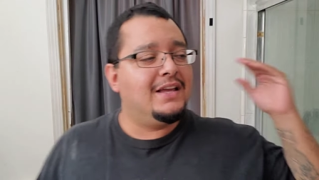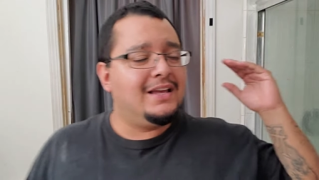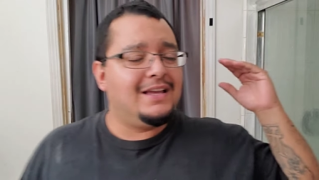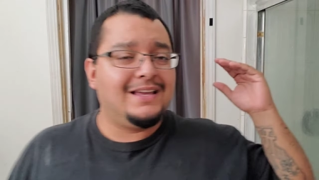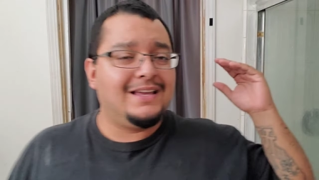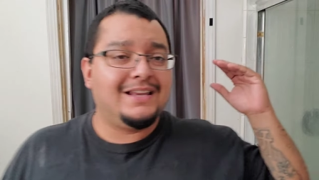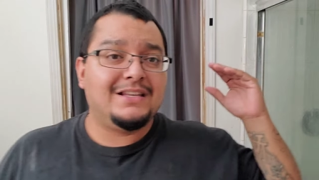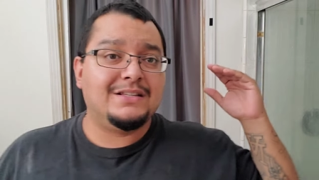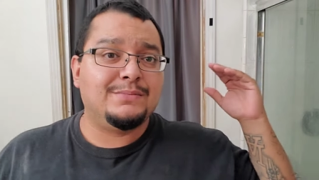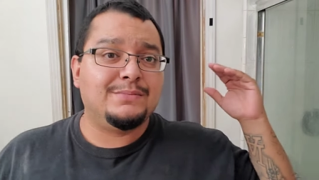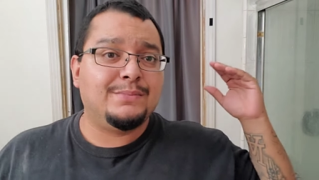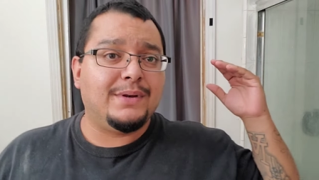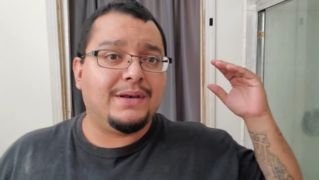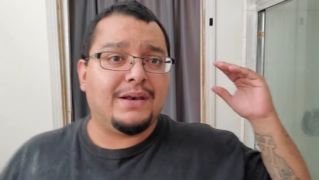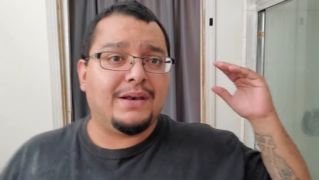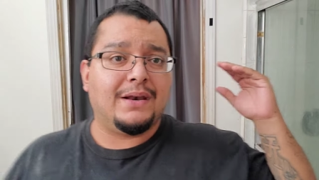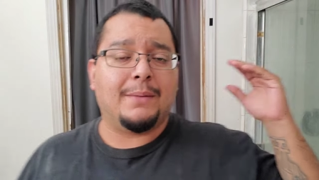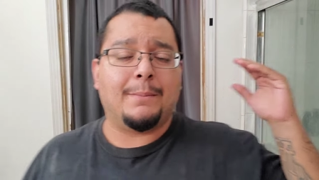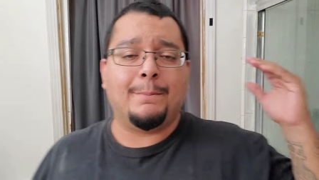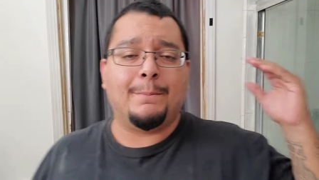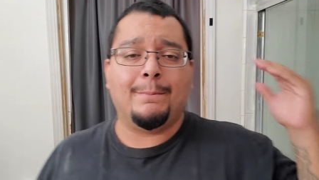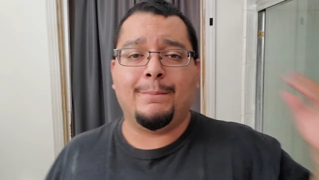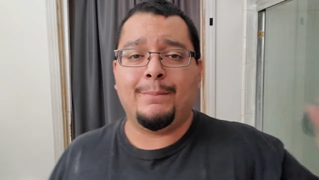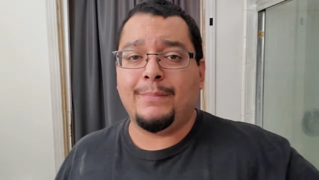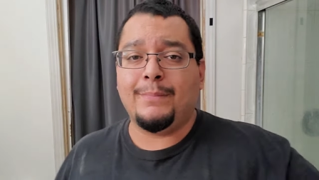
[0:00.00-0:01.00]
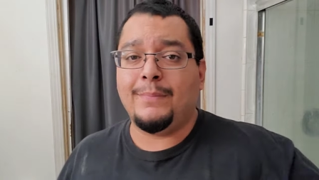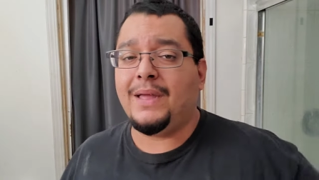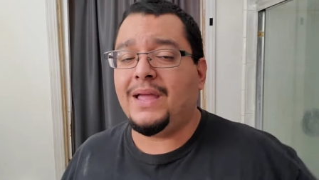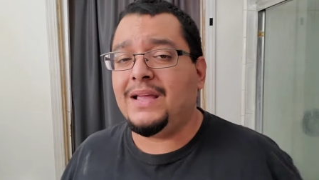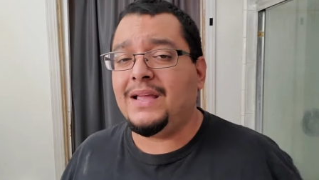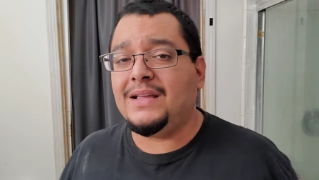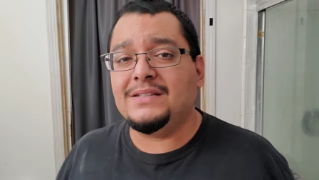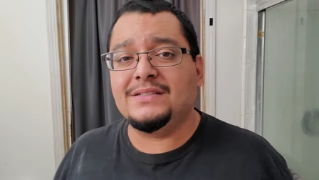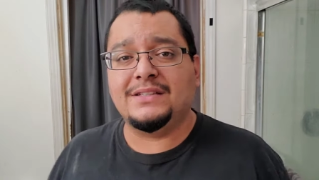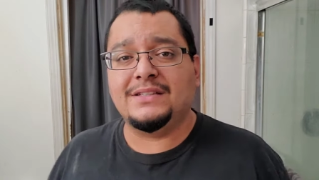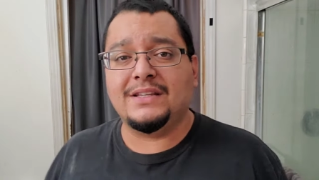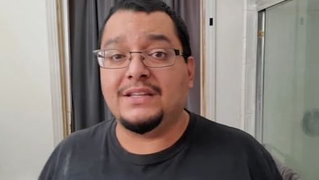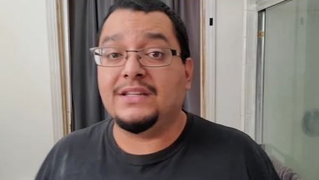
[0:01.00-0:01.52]
It has been an
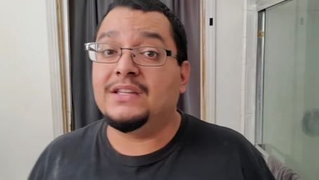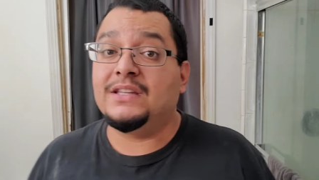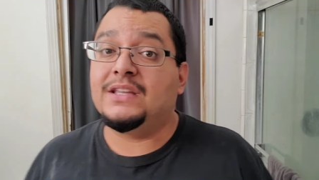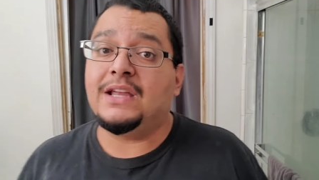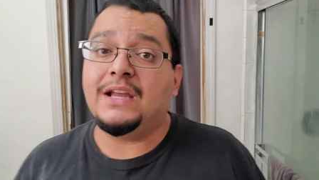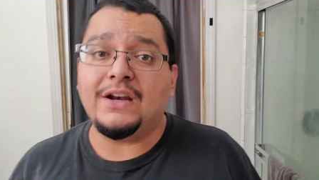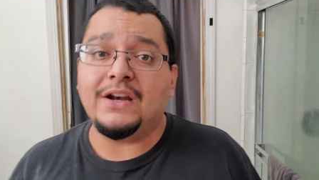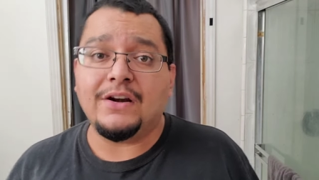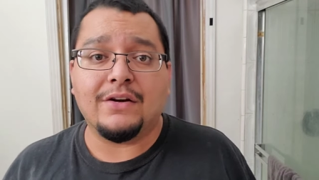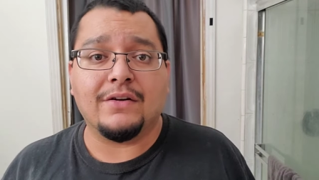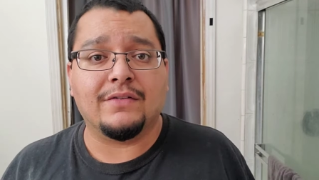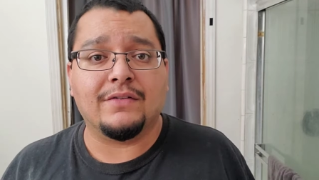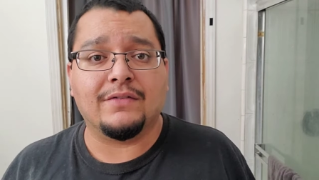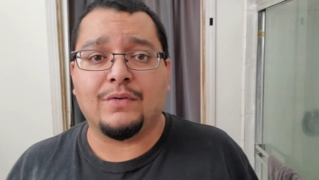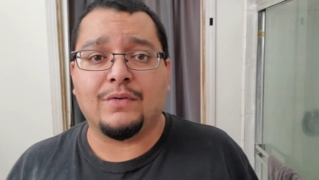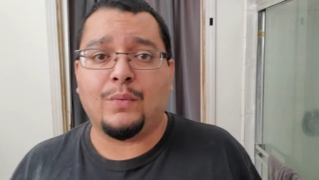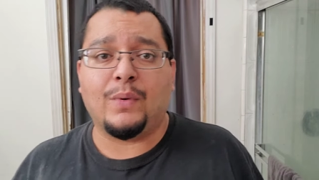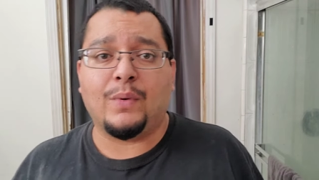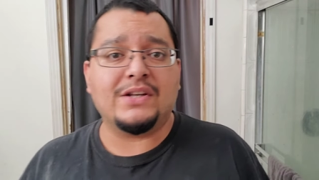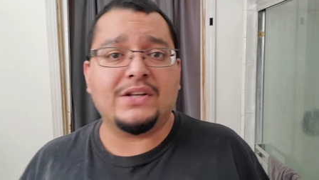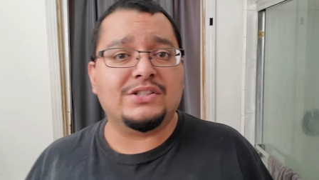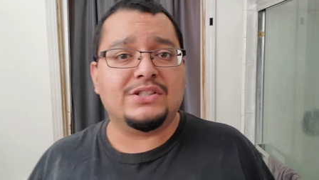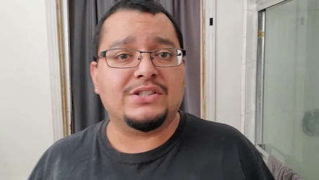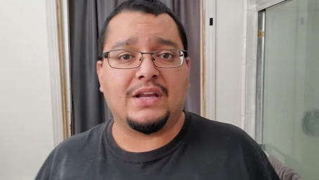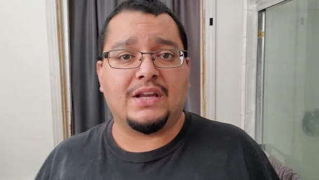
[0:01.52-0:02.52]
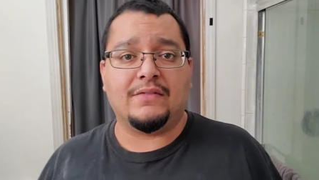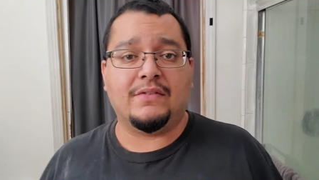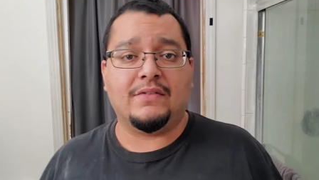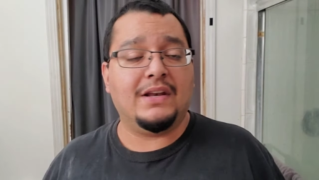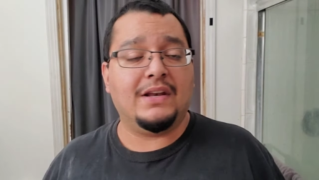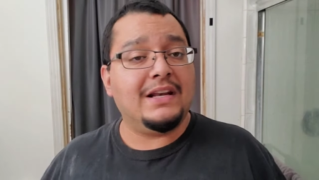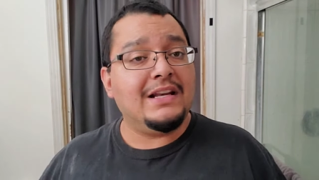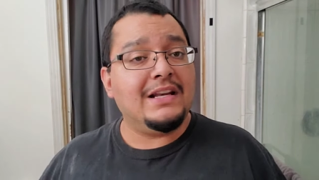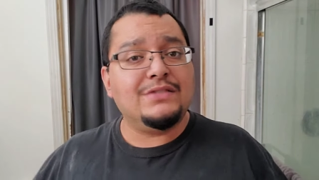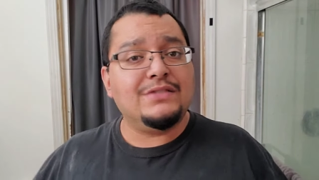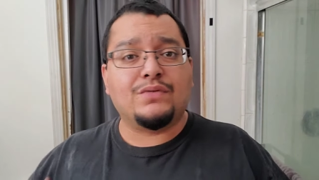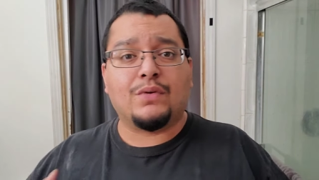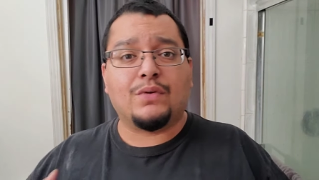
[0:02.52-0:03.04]
amazing year for what shaving,
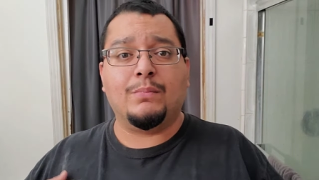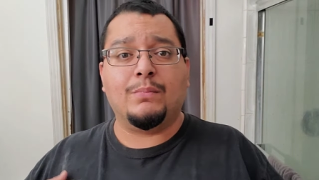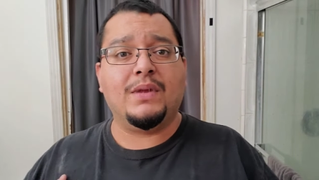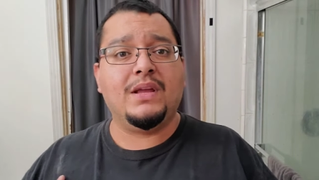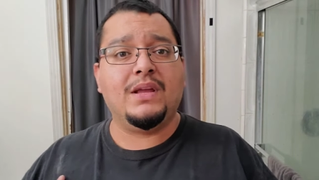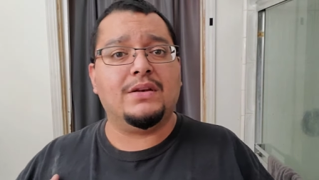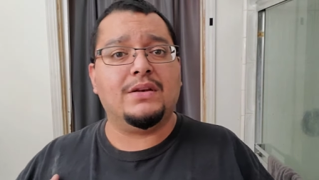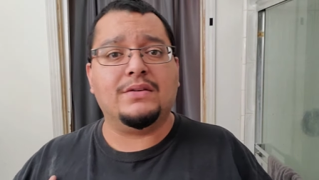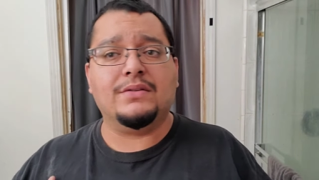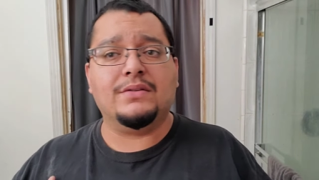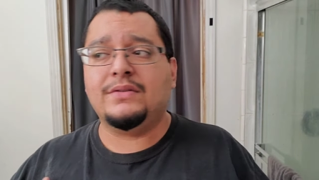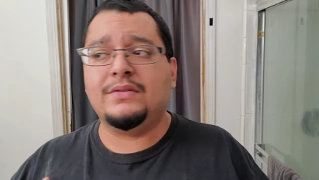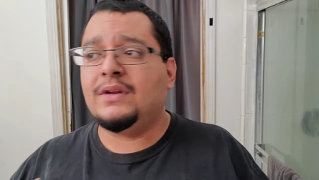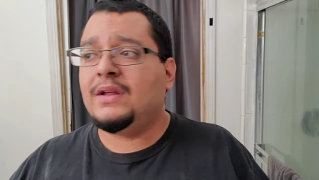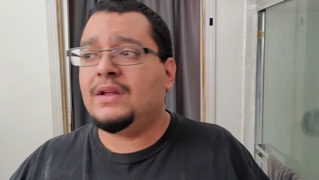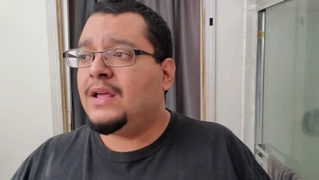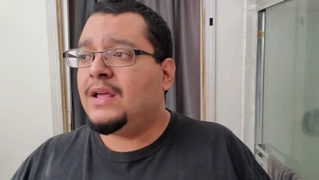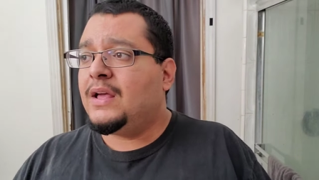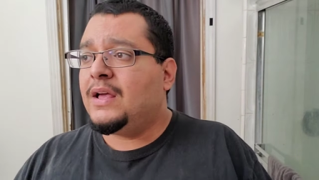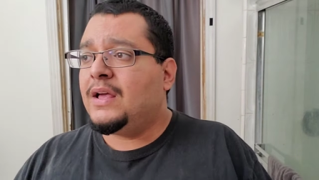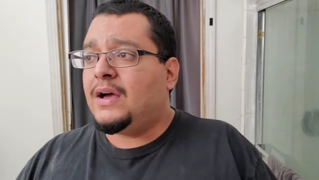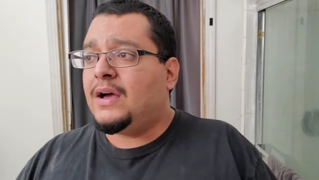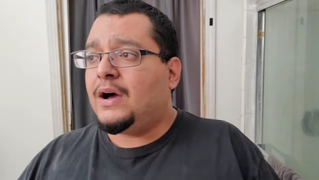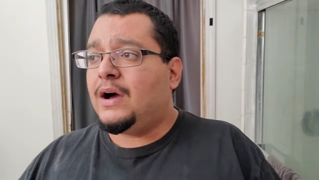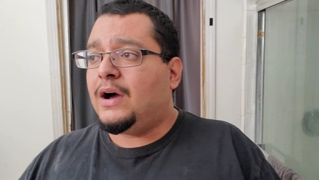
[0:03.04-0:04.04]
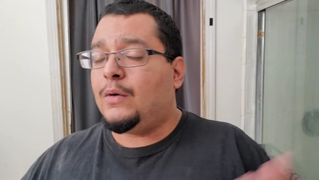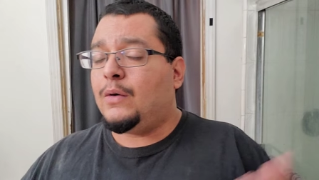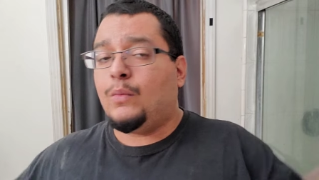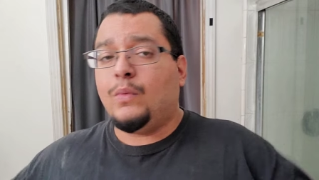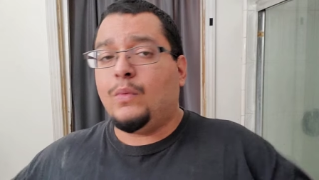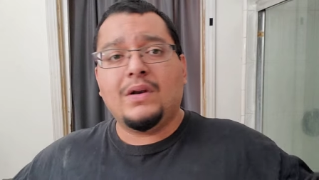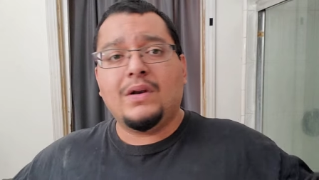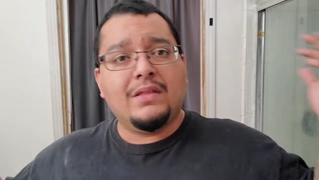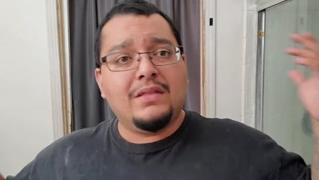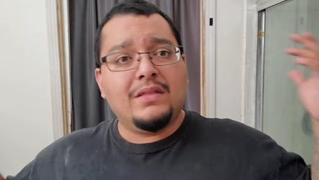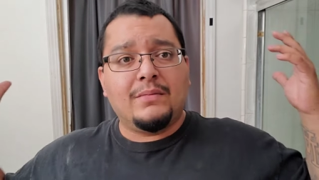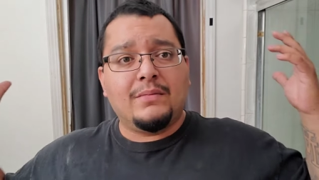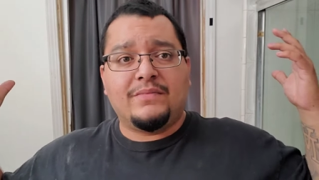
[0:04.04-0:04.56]
at least for me, dude uh,
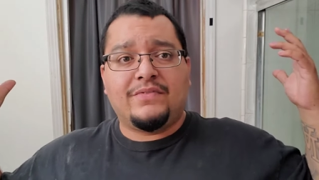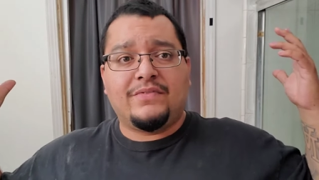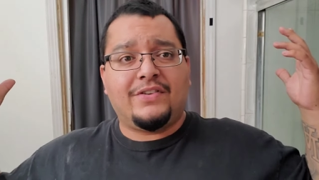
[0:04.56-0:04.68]
one of the